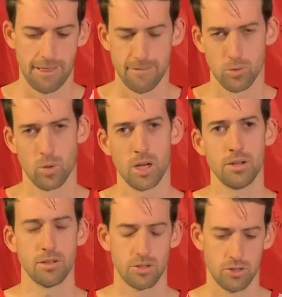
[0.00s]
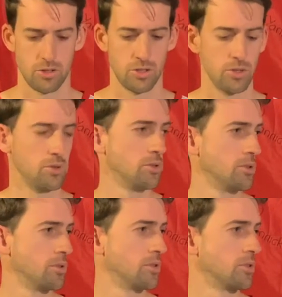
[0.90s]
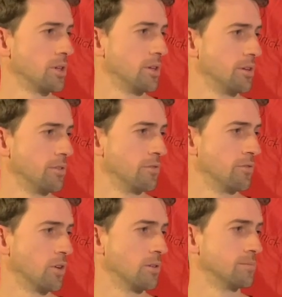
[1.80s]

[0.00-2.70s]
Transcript: 1, 2, 3, 4.